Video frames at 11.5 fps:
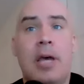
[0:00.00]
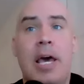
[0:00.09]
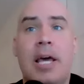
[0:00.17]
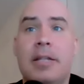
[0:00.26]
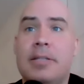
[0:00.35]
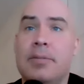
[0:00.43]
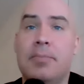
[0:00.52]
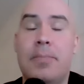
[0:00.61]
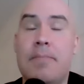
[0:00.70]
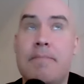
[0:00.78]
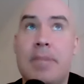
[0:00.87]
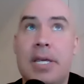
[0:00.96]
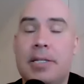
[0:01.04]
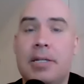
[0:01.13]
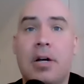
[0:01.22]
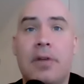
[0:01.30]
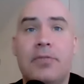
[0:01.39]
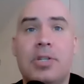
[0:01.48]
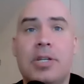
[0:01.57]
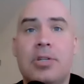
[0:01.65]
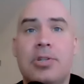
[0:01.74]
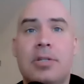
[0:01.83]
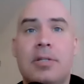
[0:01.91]
had some amazing
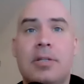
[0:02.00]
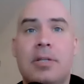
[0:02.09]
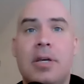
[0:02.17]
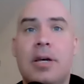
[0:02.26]
conversations.